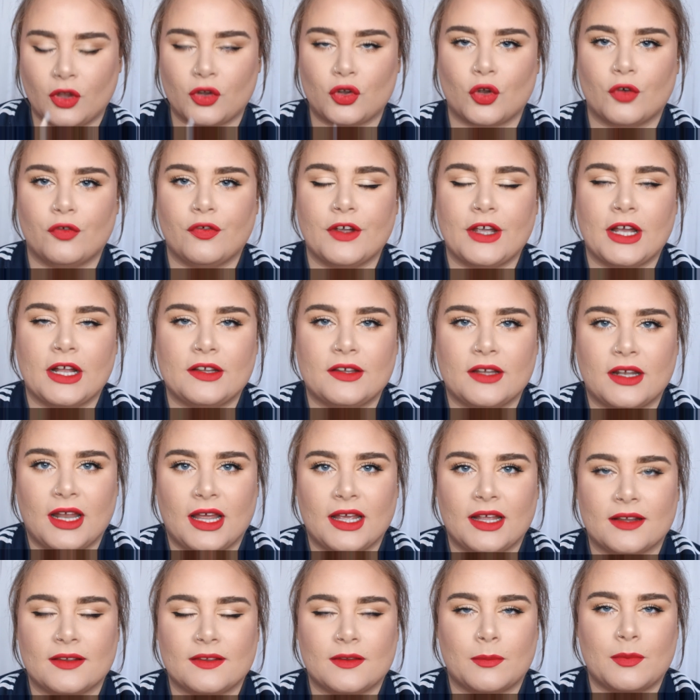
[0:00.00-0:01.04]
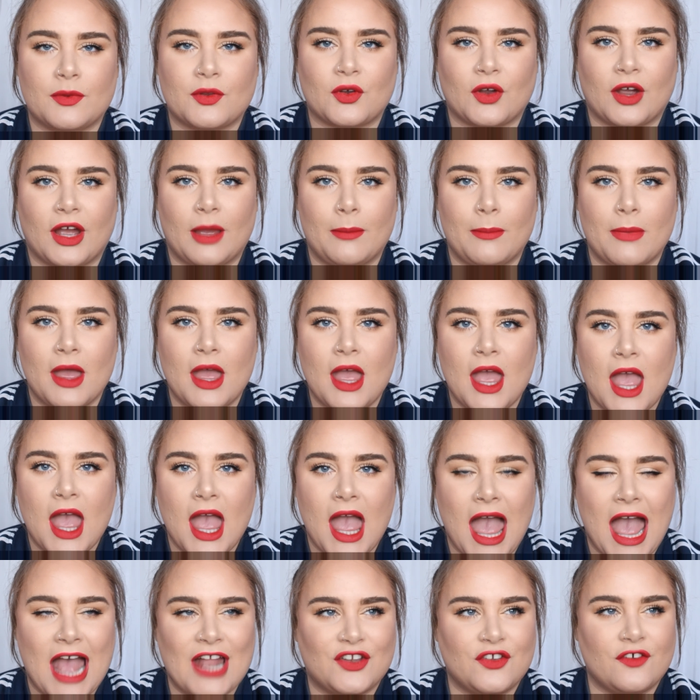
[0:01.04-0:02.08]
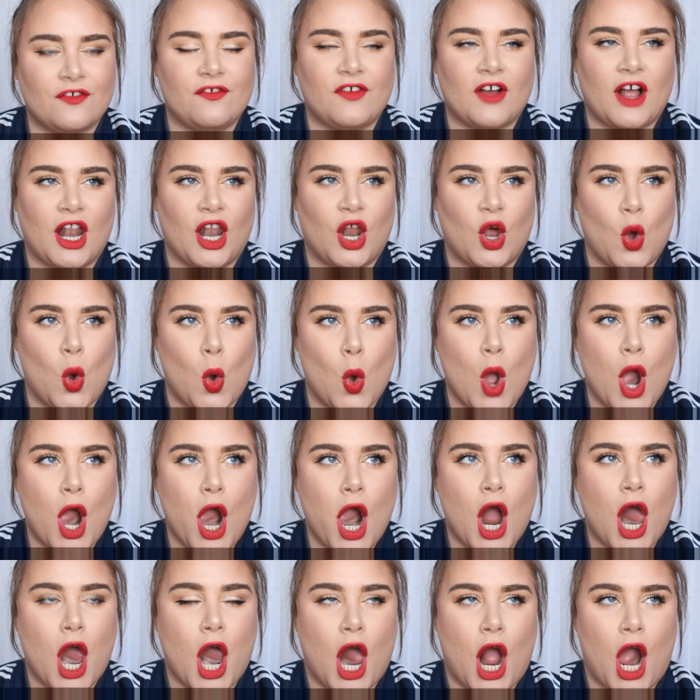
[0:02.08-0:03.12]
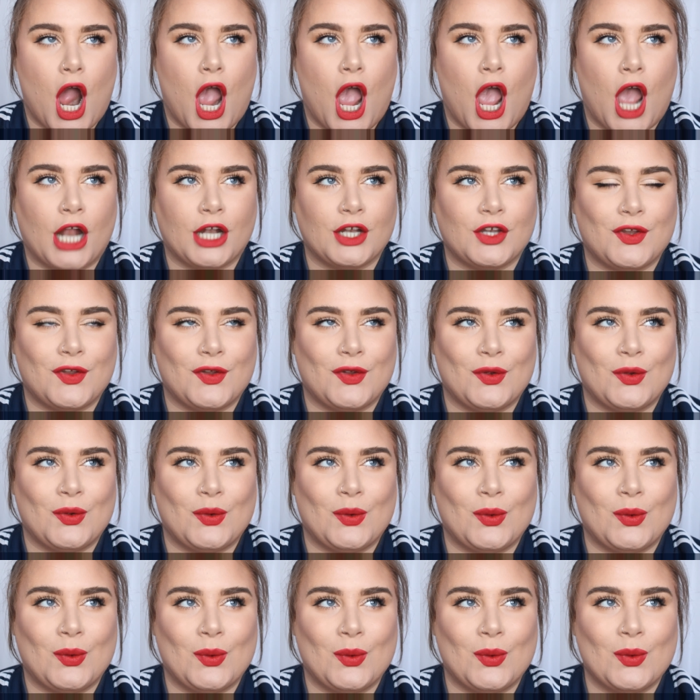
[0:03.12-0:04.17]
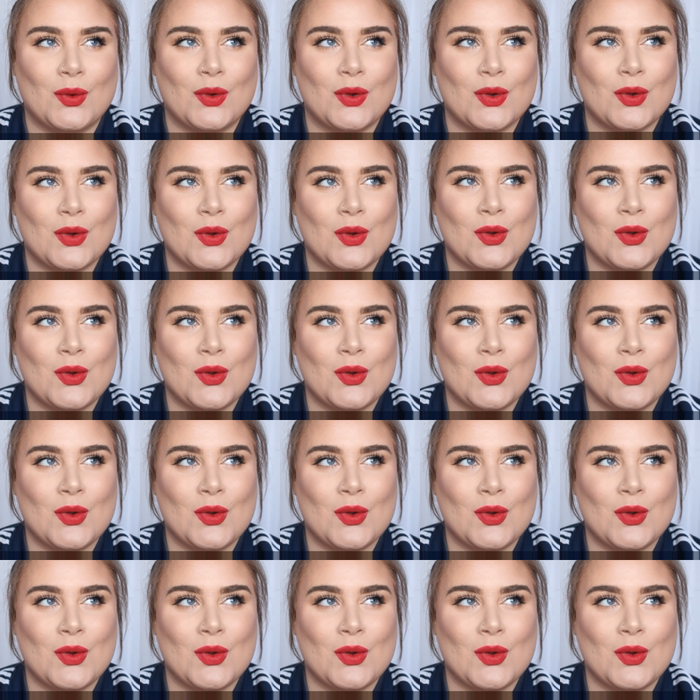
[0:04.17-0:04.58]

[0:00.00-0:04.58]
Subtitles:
don't forget to like and subscribe and to follow, and to